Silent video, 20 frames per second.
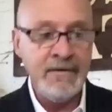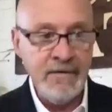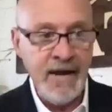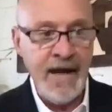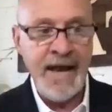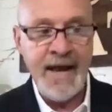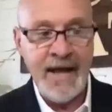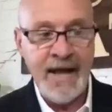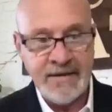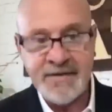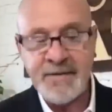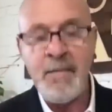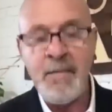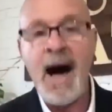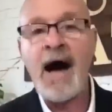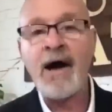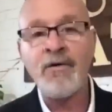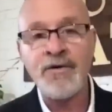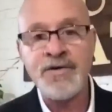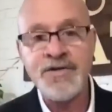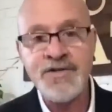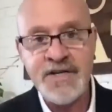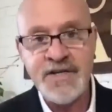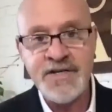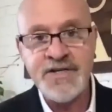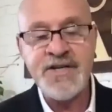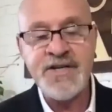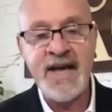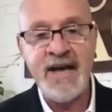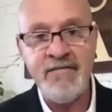a
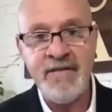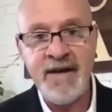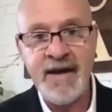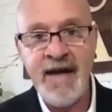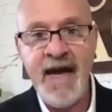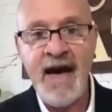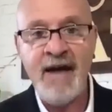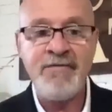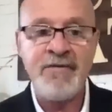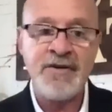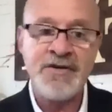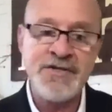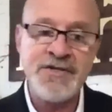democracy-saving effort.